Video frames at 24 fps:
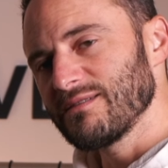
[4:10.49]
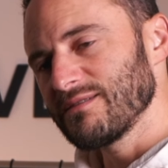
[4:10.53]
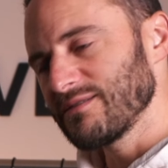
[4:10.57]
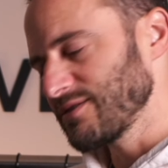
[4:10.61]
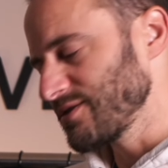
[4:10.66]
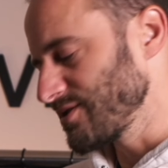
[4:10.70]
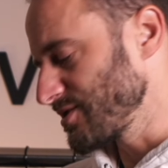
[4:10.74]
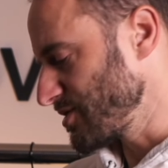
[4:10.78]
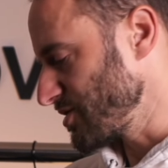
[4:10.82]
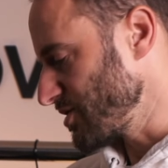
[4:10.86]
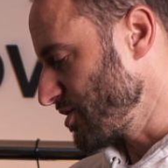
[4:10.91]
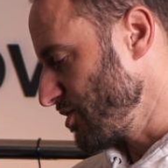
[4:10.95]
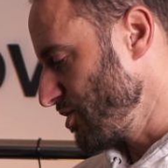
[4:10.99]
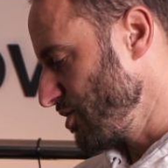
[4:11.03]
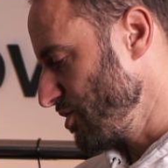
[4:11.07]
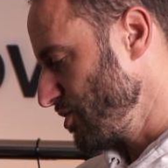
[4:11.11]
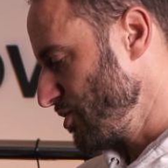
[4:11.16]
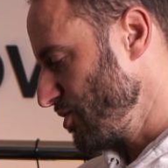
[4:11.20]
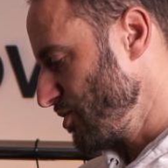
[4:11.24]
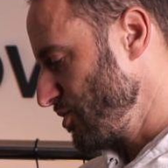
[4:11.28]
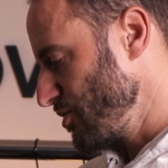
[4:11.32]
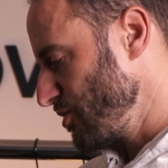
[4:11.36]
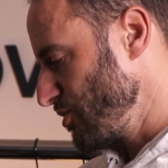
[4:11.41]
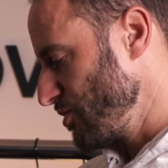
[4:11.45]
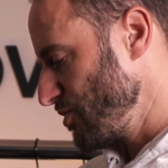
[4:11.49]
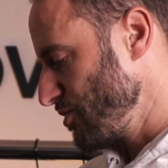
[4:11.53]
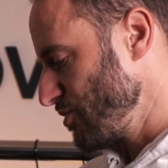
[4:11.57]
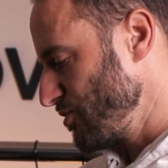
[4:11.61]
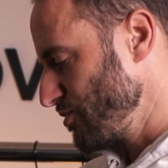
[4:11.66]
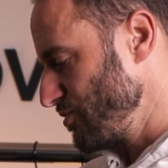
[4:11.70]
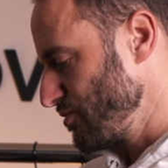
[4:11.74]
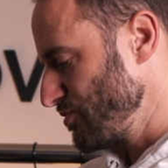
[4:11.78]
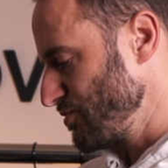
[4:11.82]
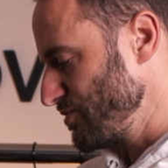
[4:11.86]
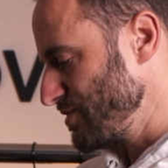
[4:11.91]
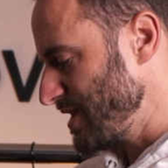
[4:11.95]

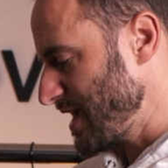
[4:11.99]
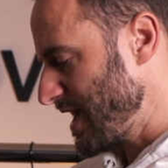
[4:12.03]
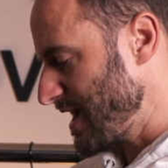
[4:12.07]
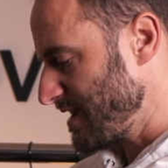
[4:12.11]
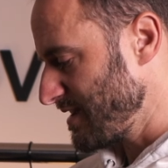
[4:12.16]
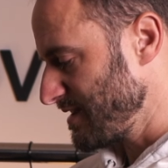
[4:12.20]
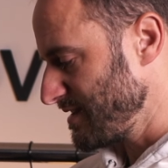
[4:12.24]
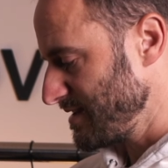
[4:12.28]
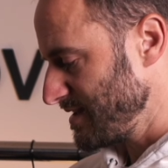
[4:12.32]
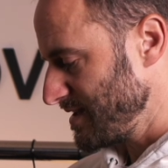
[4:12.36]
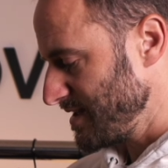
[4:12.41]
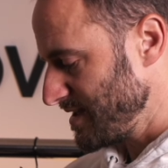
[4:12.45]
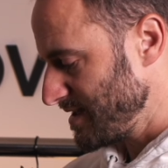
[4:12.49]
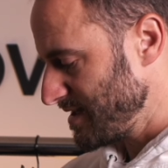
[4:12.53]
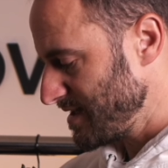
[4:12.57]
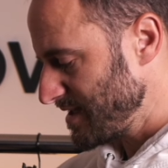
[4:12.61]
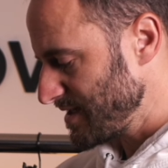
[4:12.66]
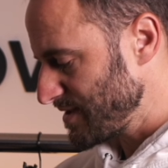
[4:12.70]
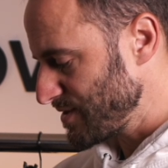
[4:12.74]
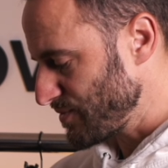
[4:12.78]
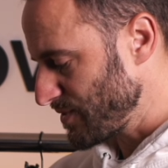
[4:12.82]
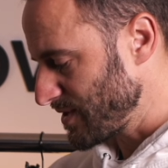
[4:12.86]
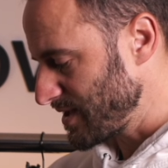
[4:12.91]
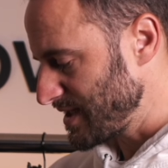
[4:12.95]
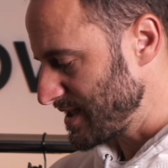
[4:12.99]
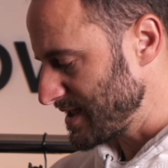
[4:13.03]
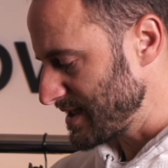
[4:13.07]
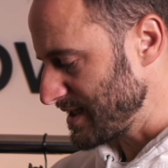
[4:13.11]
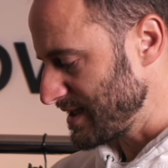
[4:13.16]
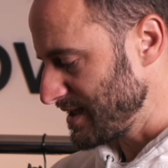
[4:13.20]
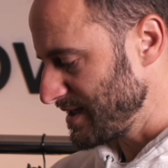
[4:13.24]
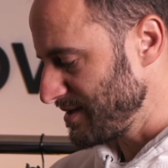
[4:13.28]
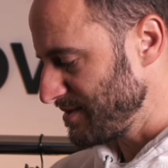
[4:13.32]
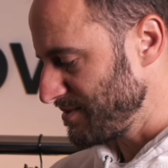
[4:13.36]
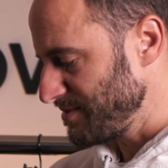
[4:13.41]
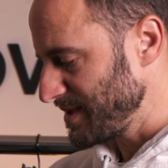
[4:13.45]
So yeah, this one is a
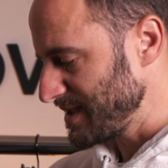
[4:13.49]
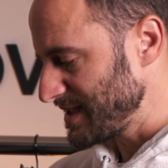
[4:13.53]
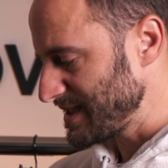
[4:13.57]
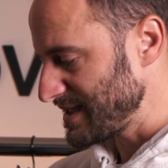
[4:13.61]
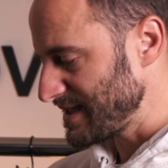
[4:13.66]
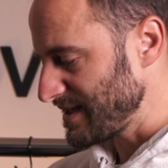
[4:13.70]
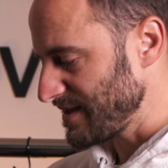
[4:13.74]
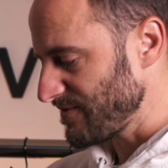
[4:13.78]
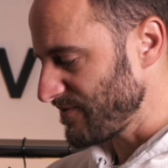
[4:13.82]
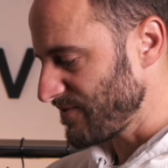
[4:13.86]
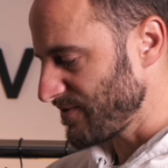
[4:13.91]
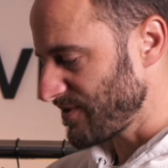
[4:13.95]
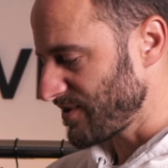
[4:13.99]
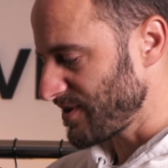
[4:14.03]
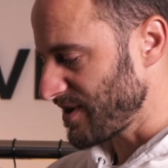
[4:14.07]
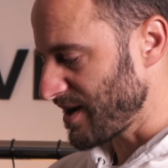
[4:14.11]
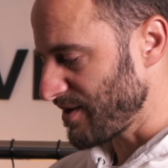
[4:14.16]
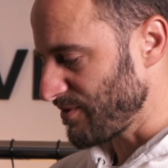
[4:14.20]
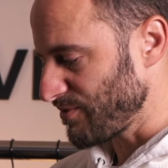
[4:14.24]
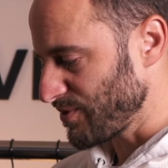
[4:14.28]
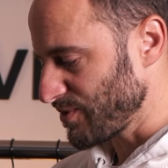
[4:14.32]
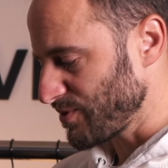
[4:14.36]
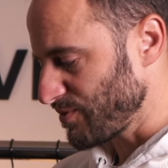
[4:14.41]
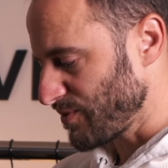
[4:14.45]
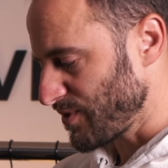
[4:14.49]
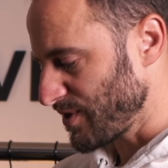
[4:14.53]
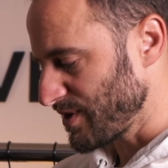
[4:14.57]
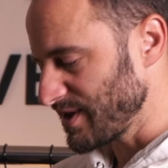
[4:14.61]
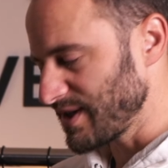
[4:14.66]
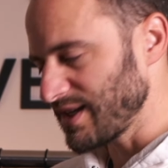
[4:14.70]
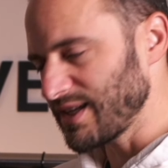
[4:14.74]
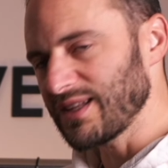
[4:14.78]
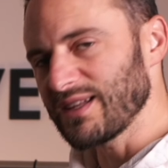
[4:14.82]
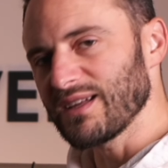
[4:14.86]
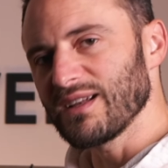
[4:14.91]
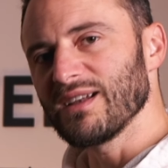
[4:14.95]
little bit stiffer. I would
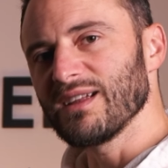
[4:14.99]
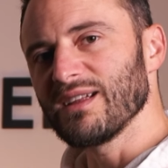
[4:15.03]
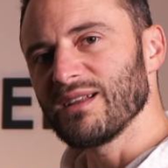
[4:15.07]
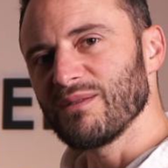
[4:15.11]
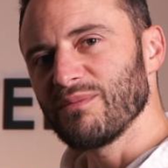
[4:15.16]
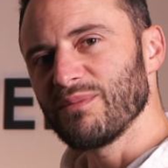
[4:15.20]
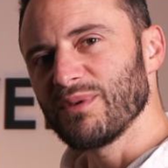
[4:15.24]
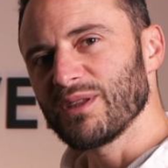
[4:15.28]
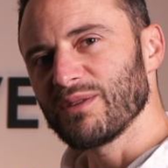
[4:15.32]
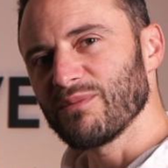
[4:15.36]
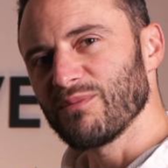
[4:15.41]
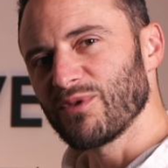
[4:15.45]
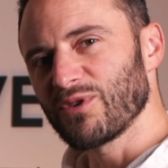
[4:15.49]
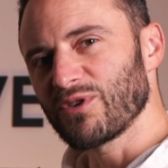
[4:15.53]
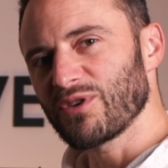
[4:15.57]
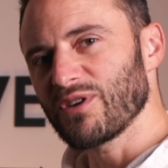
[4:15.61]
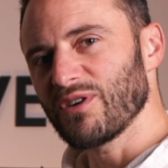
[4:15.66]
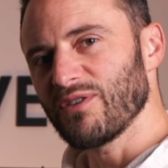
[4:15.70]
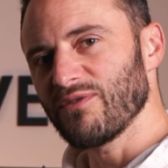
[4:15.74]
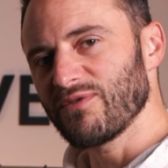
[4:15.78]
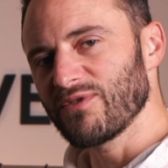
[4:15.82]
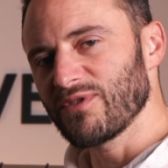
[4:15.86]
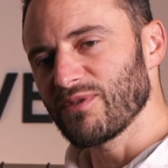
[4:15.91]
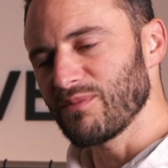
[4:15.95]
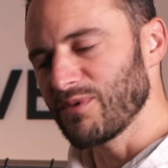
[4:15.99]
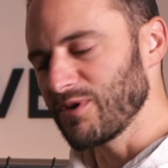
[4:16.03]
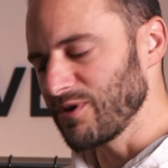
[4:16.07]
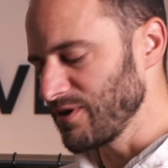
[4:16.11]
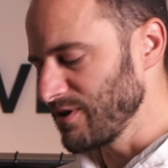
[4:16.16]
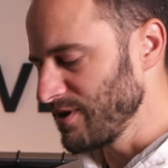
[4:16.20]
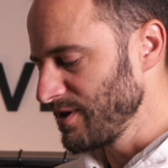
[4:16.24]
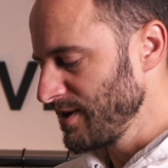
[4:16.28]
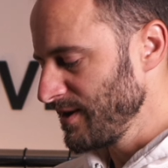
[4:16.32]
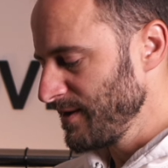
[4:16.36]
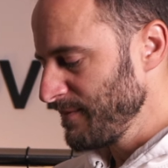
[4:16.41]
want it a little bit more comfortable.